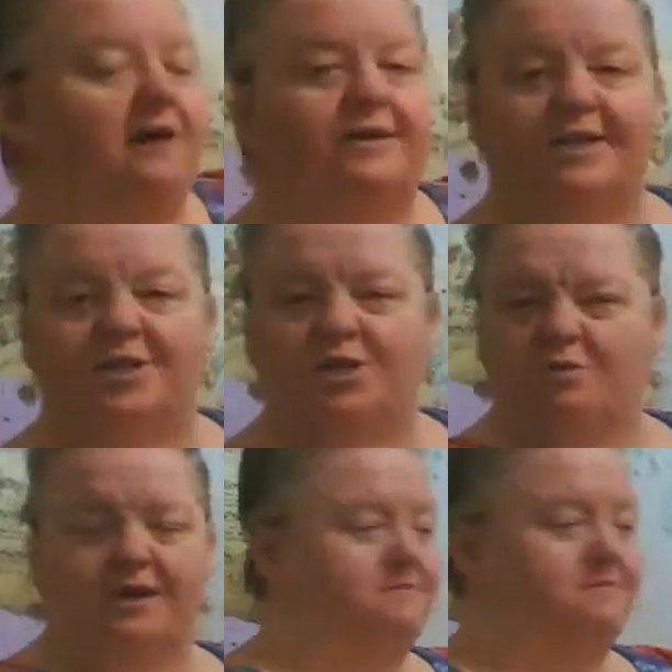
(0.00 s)
I wasn't sure
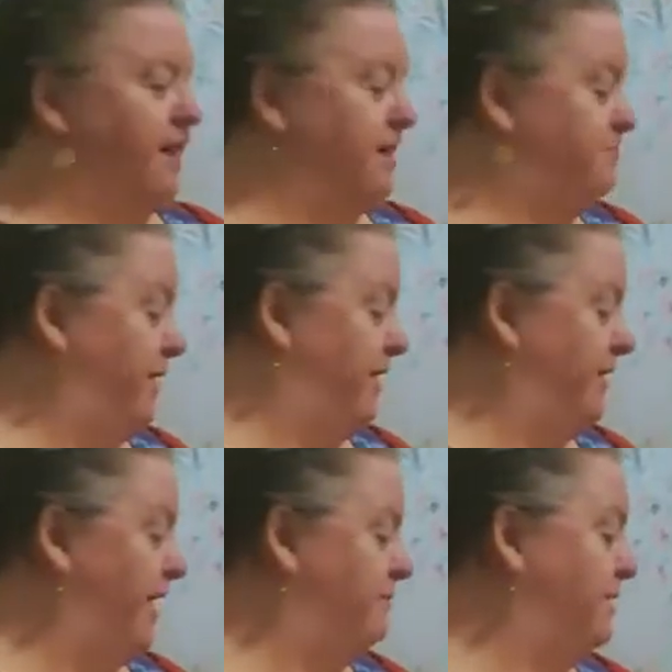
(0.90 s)
what it meant by
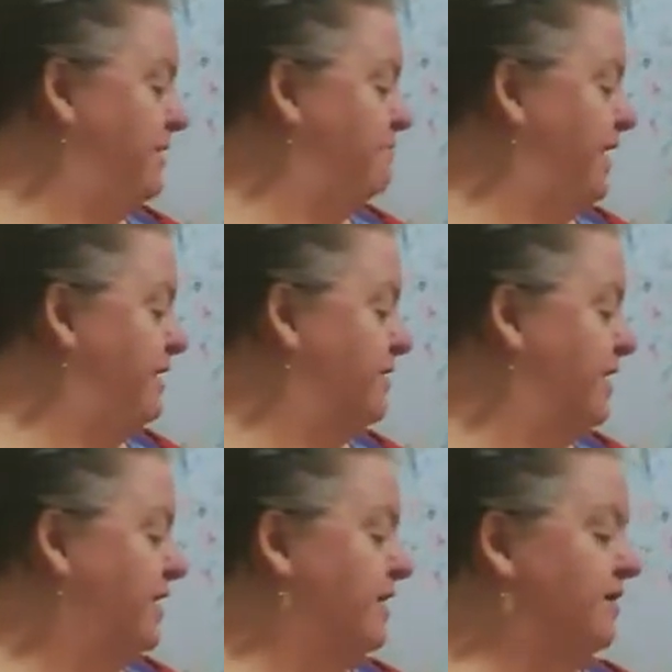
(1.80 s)
that, but it meant
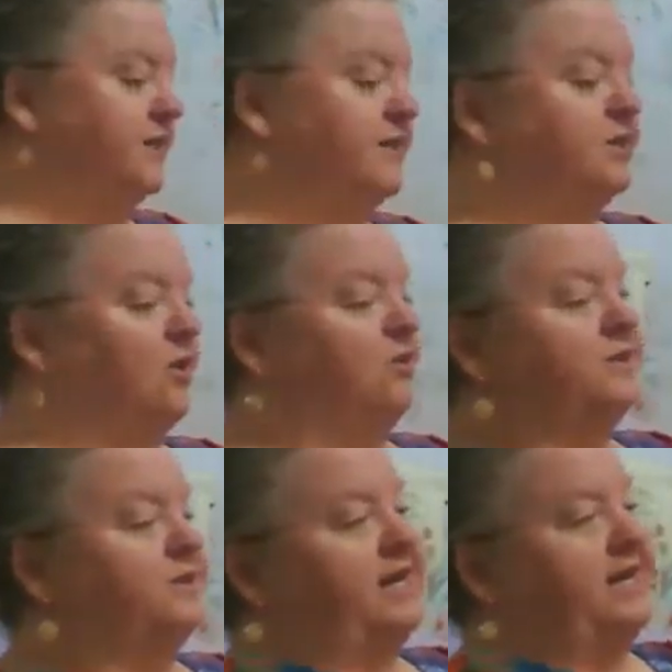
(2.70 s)
the
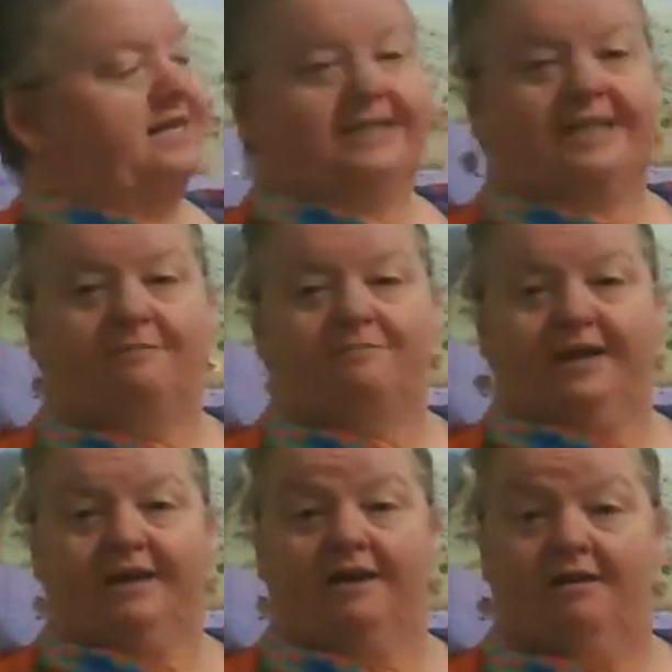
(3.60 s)
stones that he's
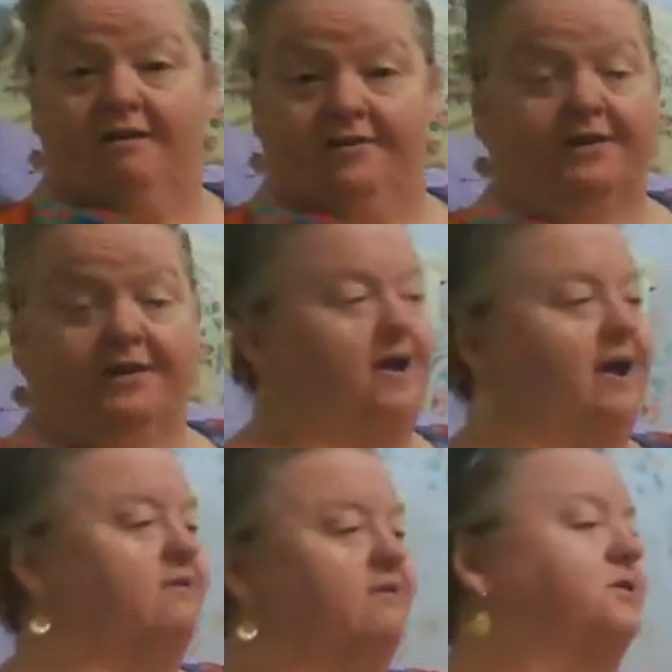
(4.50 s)
dumping on the
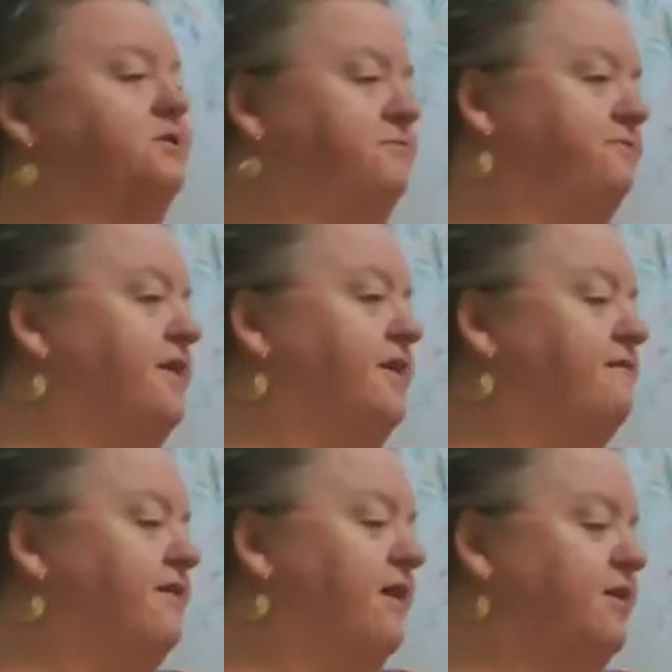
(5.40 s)
ground.
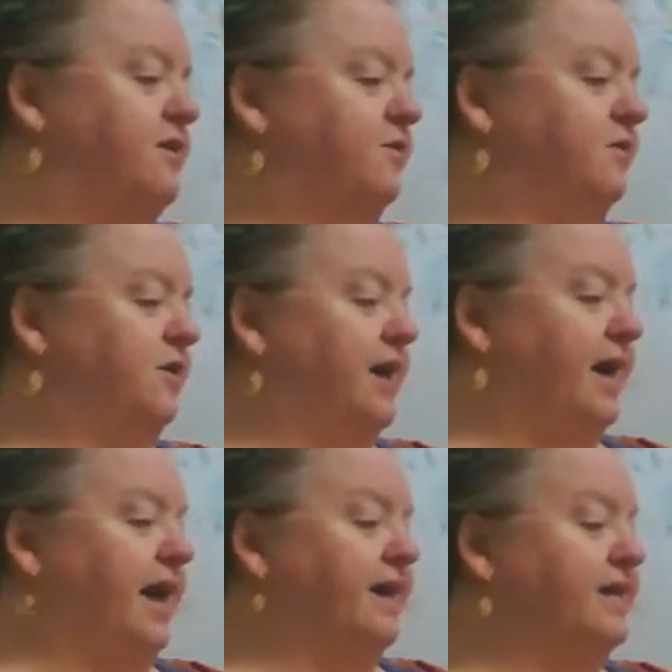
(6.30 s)
Very cool.
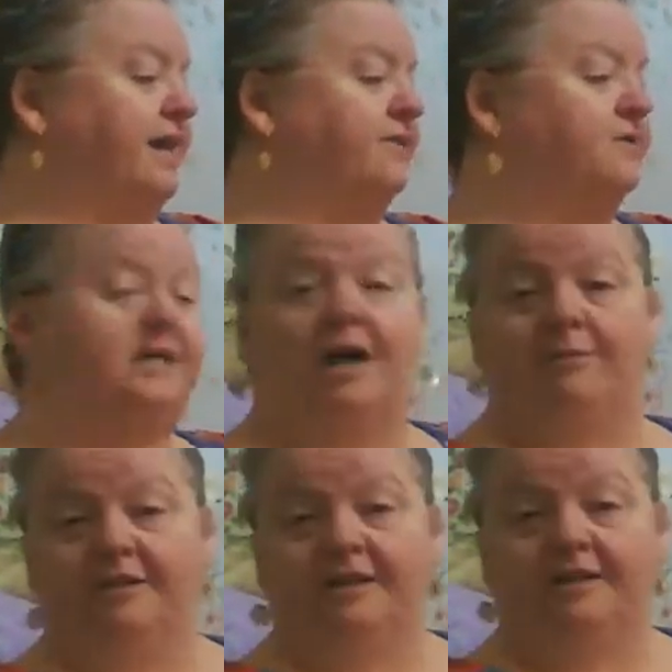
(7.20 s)
And again, there's a
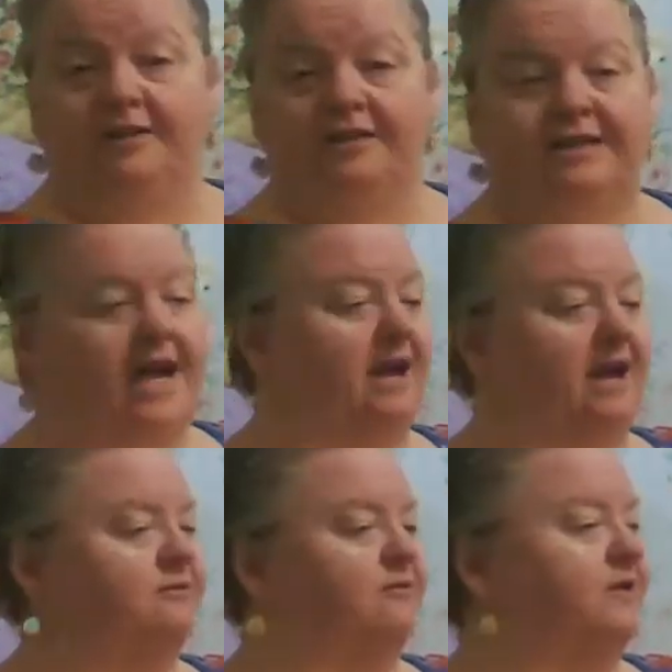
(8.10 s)
couple of little
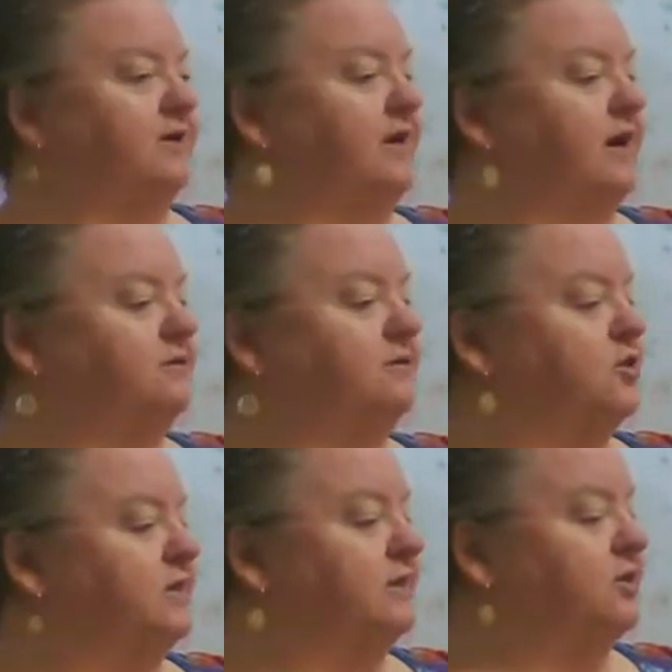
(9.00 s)
tabs for the young
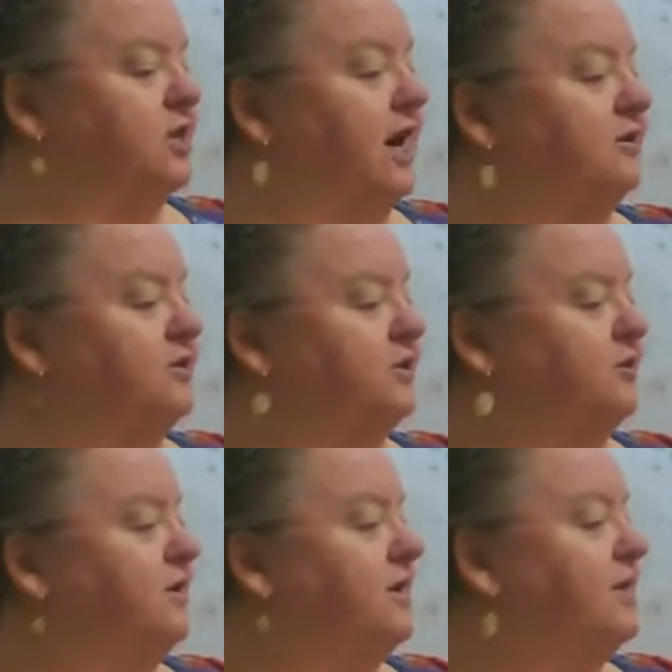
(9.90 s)
child
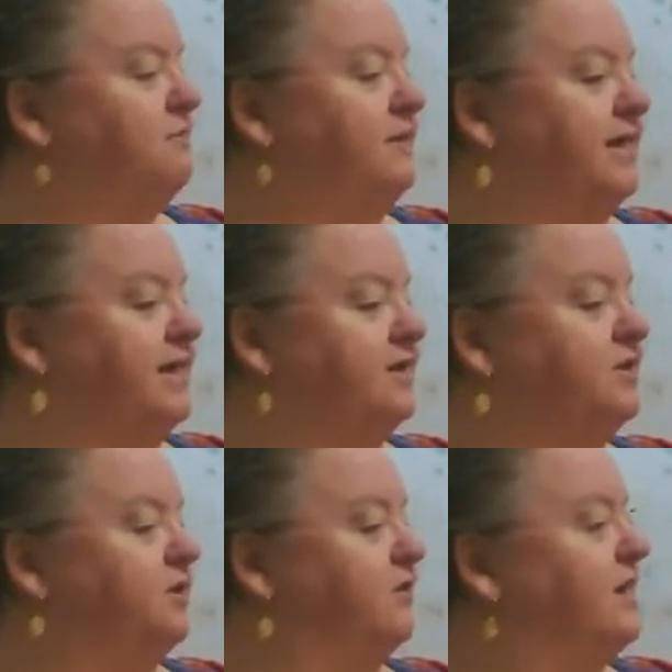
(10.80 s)
to peek
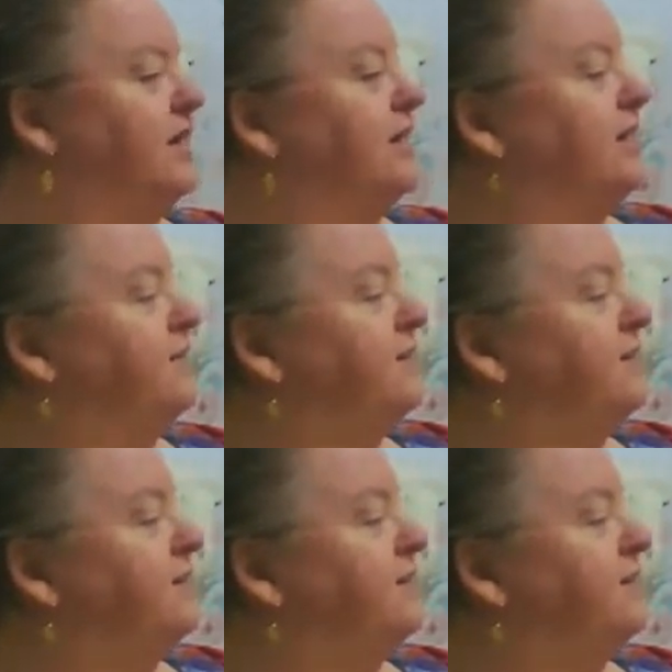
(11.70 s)
into. Now,